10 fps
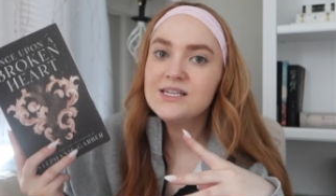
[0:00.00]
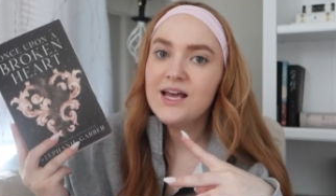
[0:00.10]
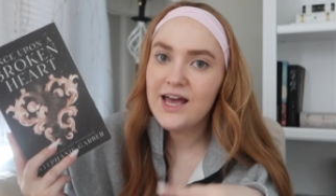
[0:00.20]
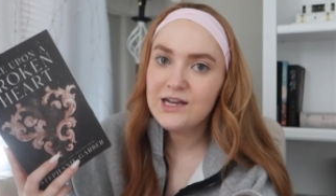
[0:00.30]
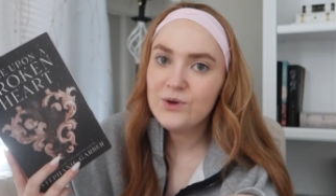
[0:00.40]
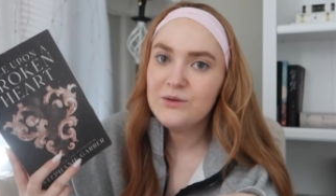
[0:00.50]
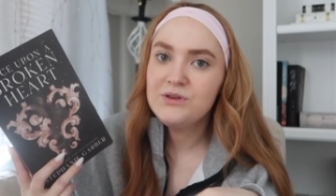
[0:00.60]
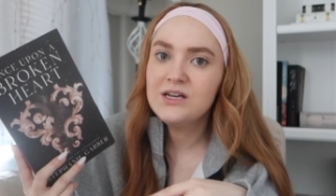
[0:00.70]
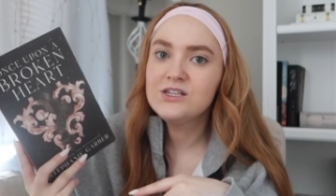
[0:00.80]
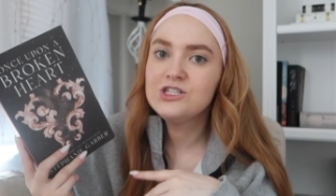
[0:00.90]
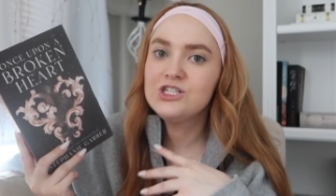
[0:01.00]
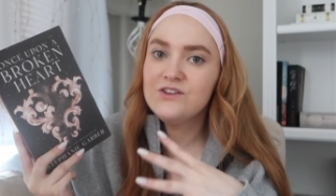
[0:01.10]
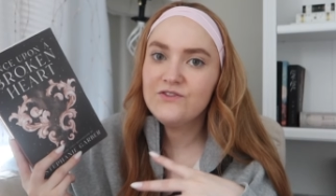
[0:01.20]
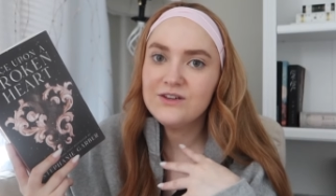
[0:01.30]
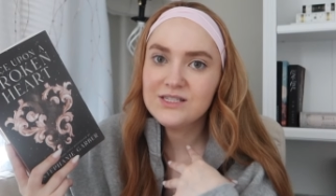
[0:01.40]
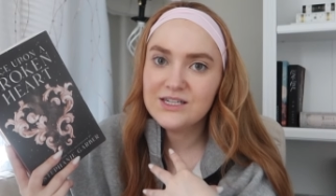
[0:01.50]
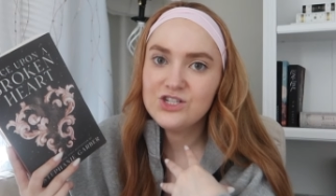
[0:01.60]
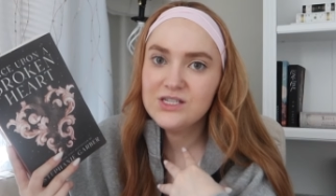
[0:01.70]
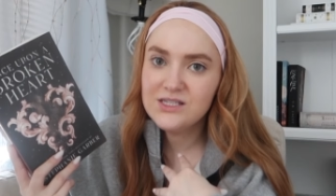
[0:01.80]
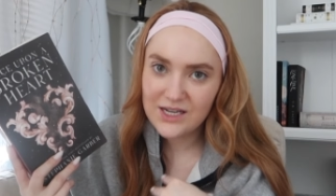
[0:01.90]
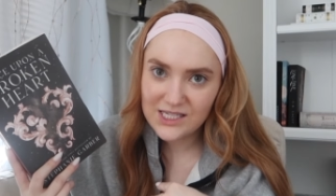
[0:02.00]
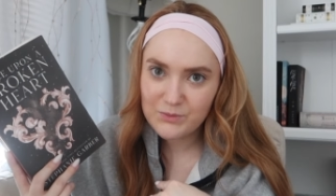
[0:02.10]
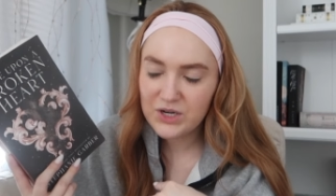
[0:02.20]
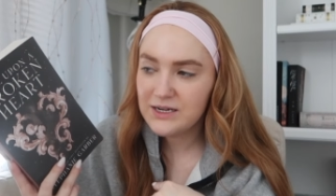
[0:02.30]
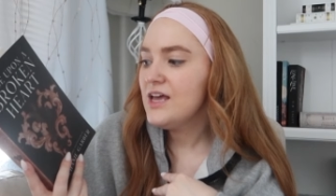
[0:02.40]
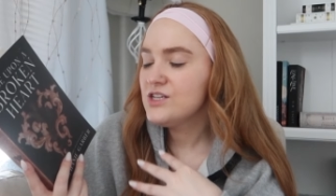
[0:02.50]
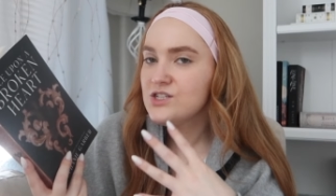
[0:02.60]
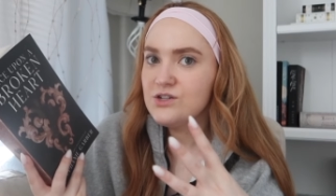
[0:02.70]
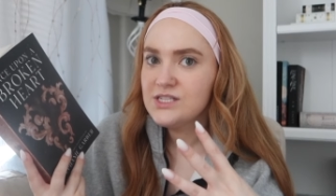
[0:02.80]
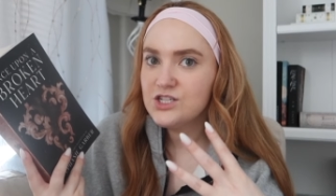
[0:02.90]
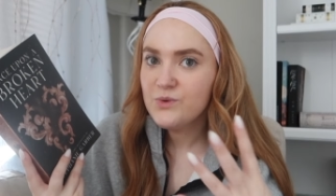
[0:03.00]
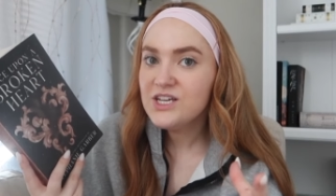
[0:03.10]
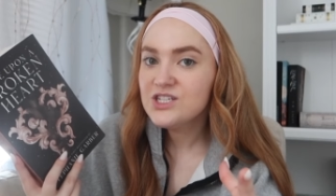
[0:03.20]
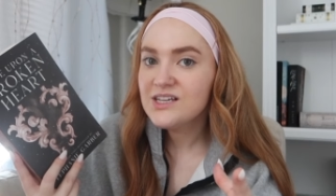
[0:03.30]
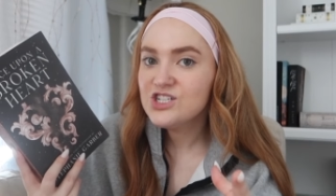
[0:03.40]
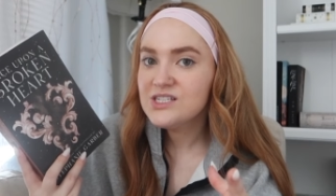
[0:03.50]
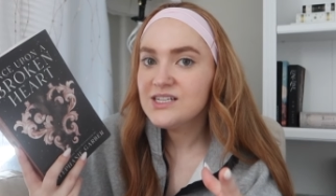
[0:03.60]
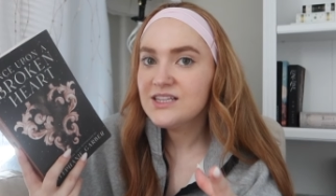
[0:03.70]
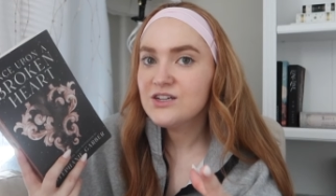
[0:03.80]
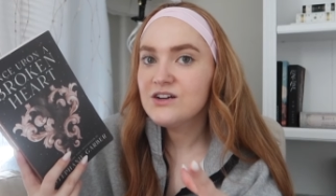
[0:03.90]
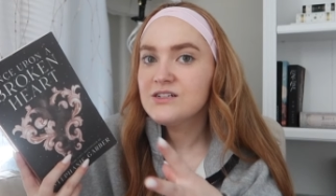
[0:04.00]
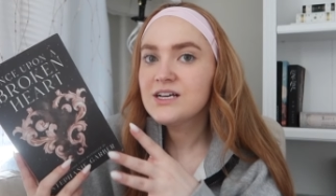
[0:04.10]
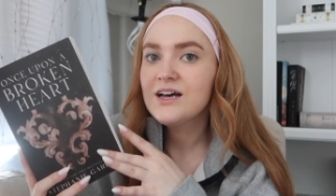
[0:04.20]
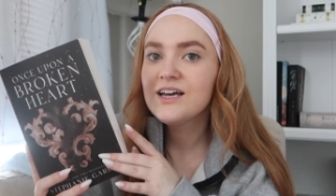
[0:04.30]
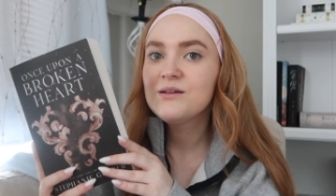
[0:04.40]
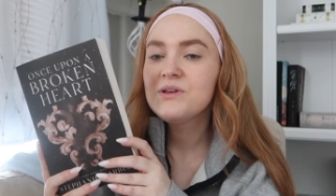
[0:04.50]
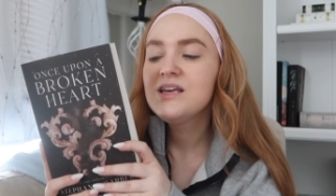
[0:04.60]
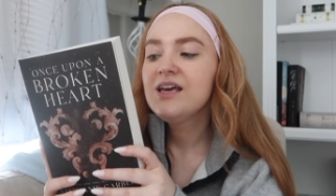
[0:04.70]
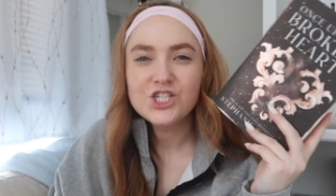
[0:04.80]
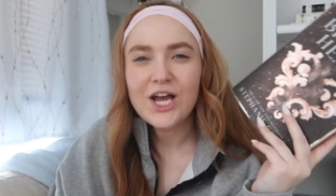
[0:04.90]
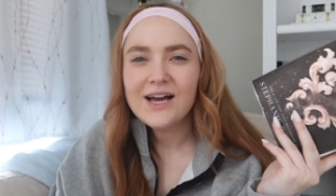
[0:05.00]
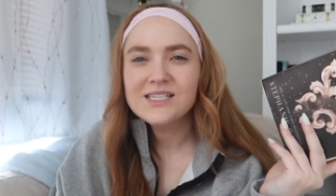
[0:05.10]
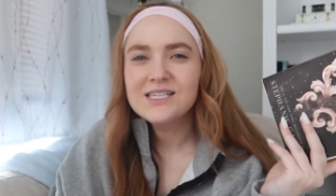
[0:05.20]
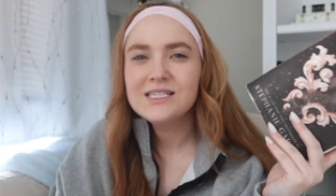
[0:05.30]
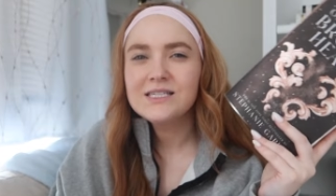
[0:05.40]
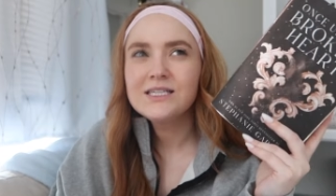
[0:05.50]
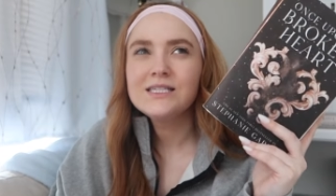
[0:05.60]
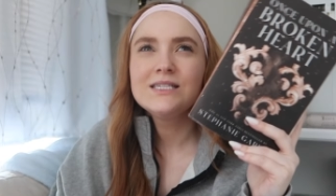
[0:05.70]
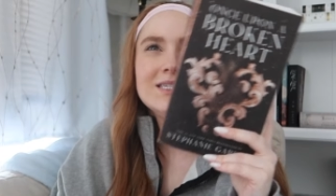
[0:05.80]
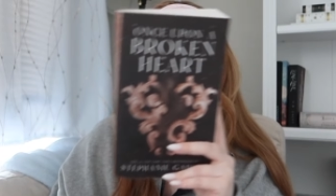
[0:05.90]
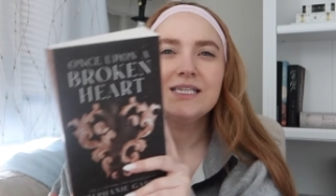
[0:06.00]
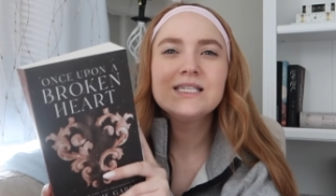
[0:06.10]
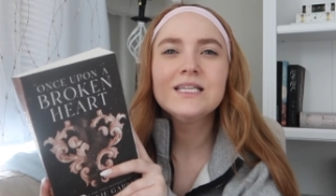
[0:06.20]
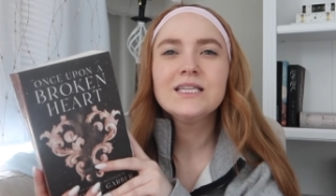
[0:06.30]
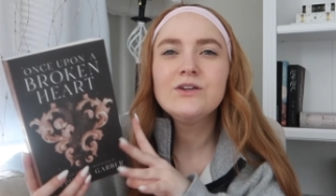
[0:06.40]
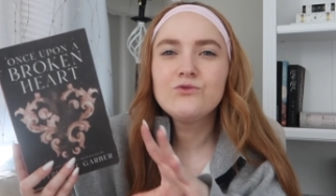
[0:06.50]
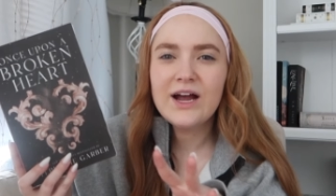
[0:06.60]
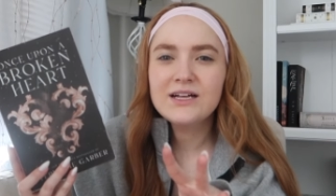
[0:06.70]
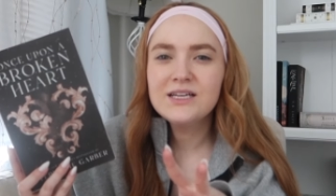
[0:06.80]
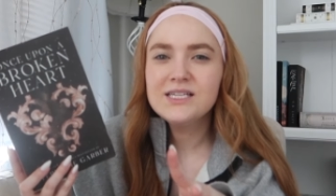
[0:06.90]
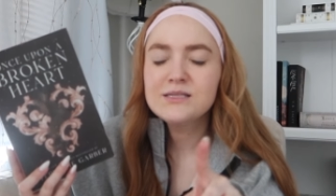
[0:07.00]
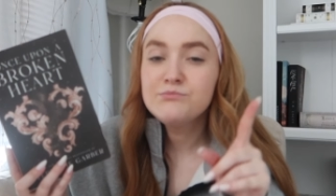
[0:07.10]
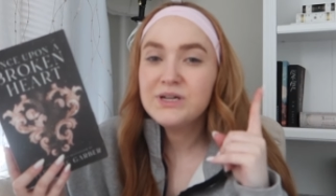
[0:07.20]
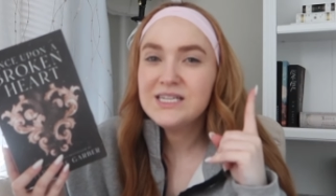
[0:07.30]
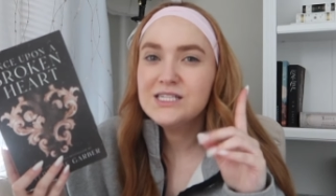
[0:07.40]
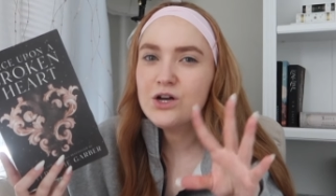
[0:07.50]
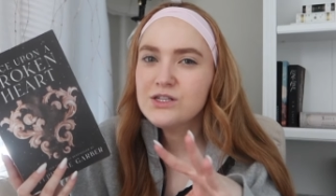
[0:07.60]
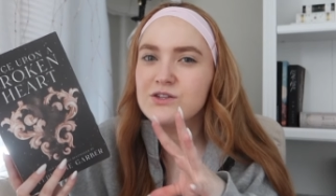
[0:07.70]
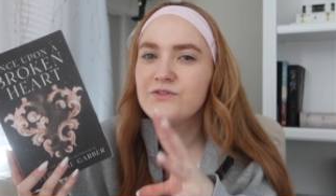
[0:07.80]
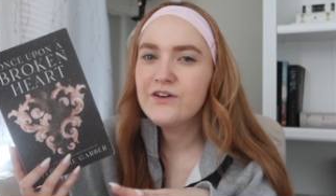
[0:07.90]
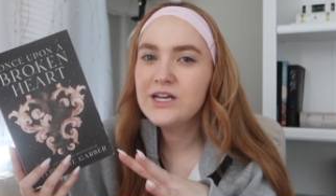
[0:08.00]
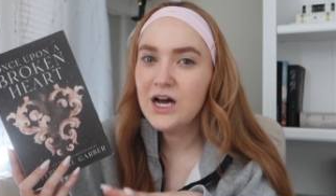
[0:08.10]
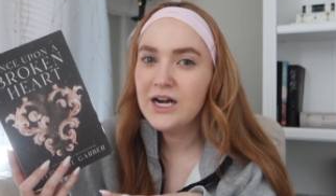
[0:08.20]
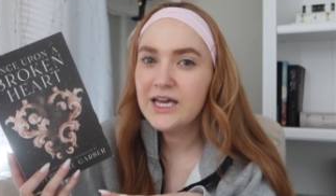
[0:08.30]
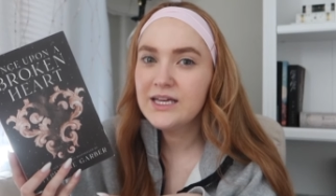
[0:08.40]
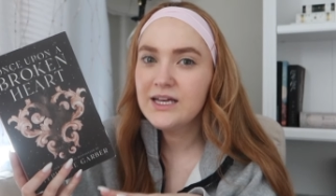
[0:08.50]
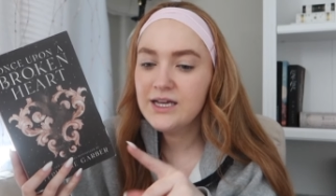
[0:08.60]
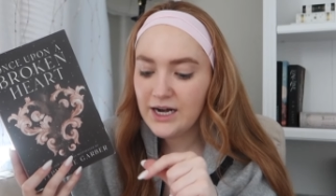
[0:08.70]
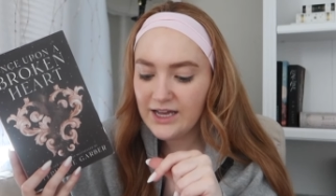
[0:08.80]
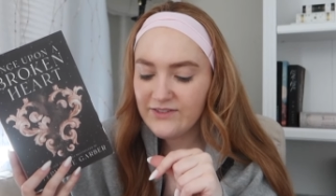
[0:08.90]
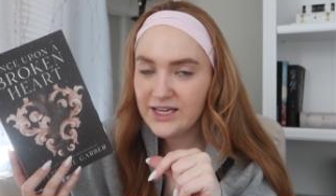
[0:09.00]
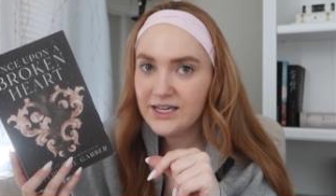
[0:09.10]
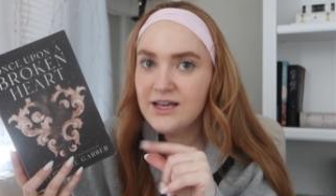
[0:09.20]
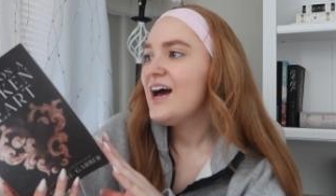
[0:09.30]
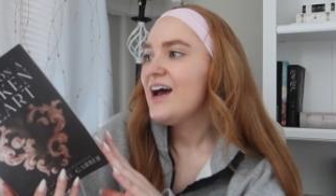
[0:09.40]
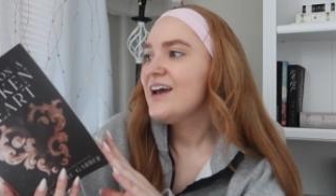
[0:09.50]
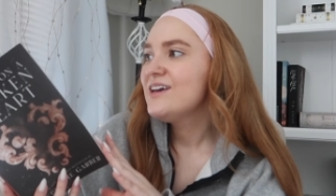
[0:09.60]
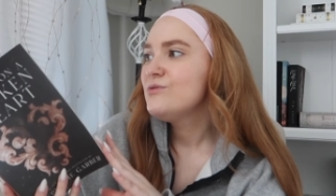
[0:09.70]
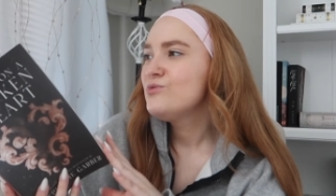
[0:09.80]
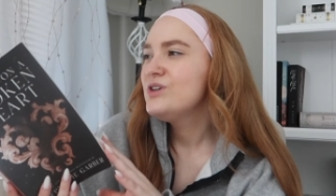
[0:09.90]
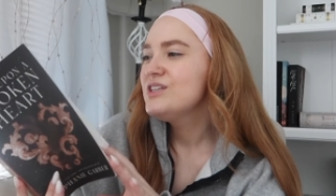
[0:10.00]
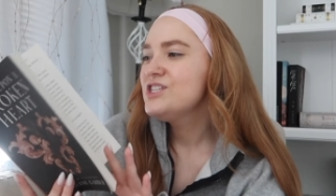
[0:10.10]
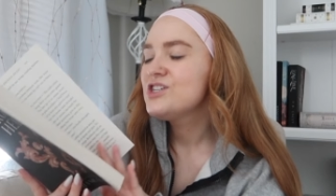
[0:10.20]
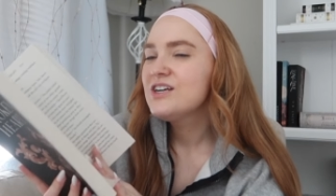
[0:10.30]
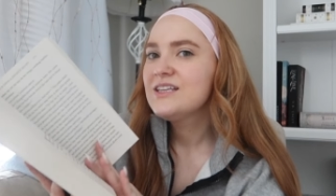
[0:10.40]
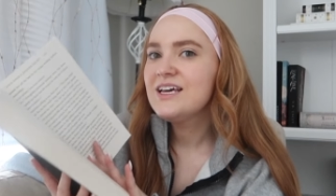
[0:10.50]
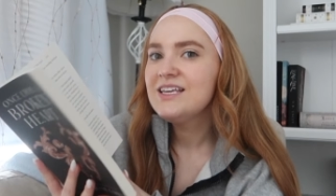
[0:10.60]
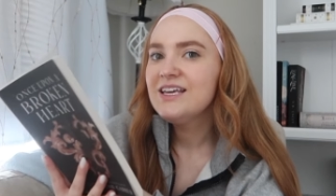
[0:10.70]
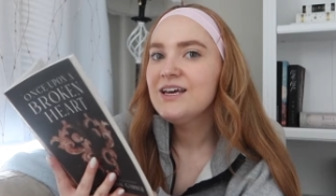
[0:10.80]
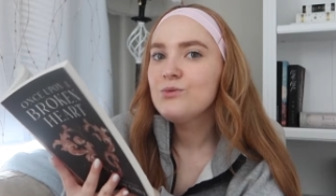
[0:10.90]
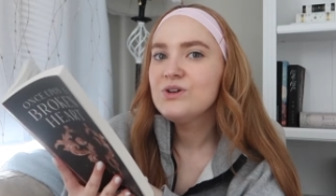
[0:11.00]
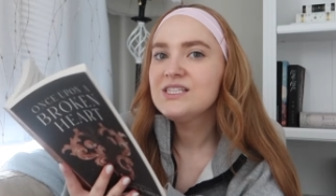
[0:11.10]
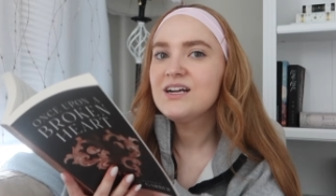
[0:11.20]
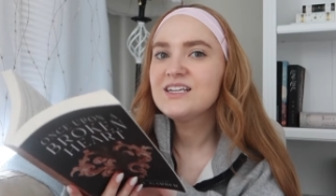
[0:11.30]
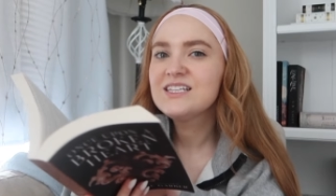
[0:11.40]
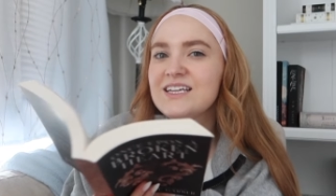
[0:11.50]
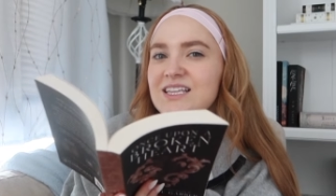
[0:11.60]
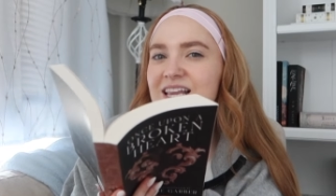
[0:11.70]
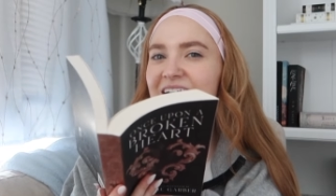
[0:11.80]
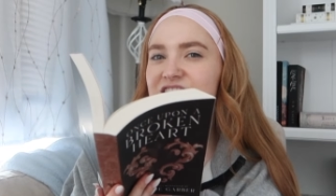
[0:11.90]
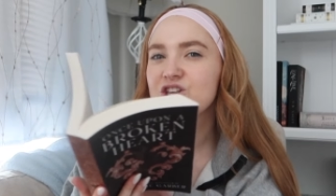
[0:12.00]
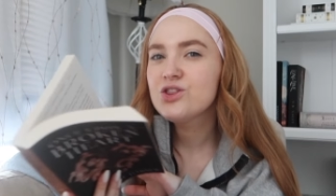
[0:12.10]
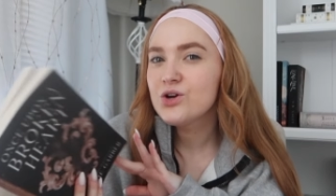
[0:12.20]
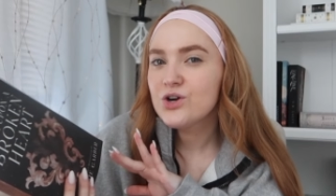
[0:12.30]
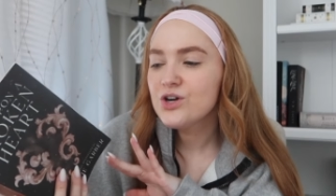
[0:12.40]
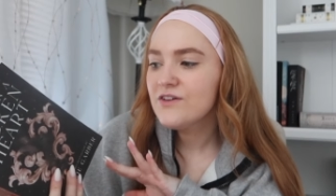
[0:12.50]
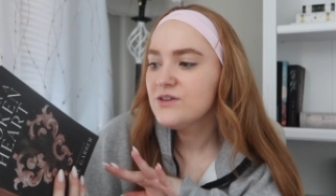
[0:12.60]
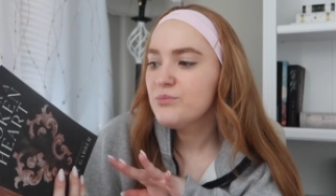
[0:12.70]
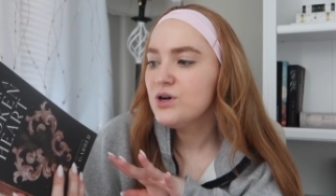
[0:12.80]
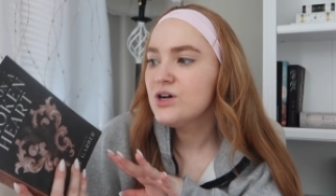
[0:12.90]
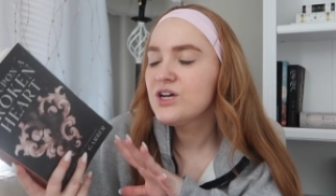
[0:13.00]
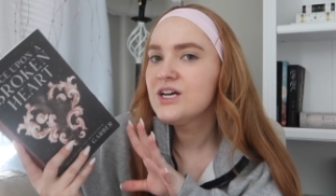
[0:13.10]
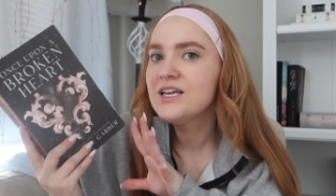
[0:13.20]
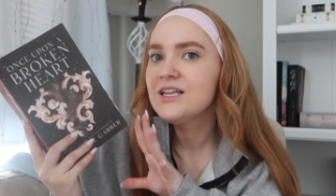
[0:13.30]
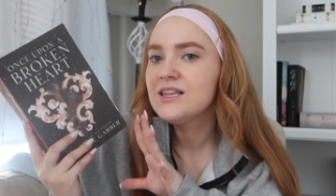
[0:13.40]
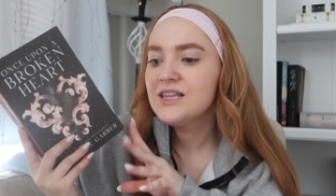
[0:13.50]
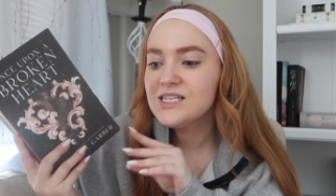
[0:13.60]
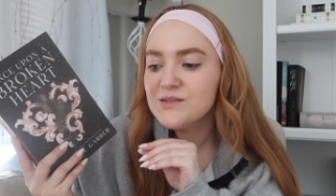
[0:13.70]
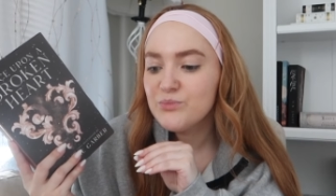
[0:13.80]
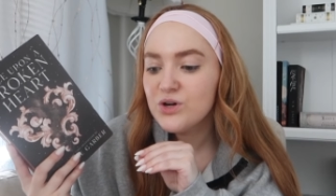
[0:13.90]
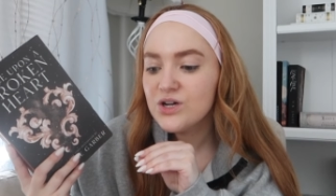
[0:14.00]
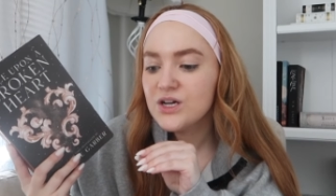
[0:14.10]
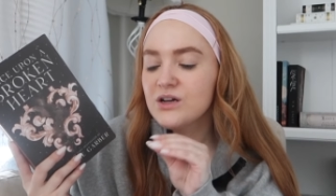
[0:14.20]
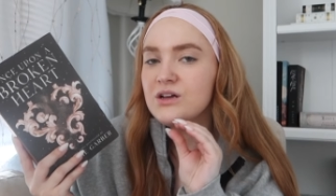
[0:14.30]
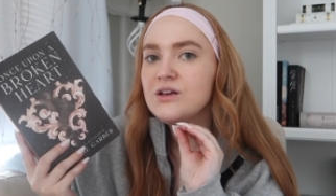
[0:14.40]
it anyway because she feels like she's desperate in a certain situation that she's in at the current time. Jax is decently reckless, but he's also very cunning and conniving. I really started liking it once it got to like the last third of the book. This book